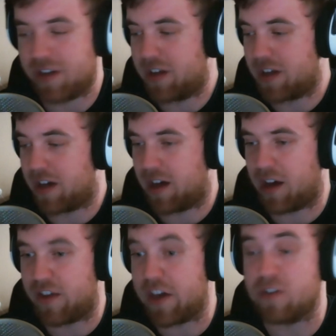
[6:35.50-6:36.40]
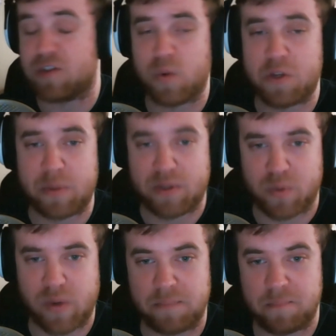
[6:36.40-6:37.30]
uh, that you can switch
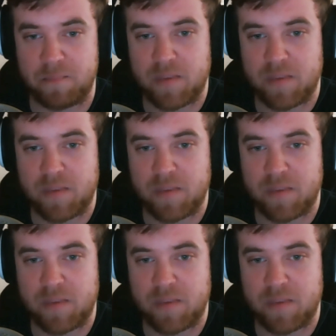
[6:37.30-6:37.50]
between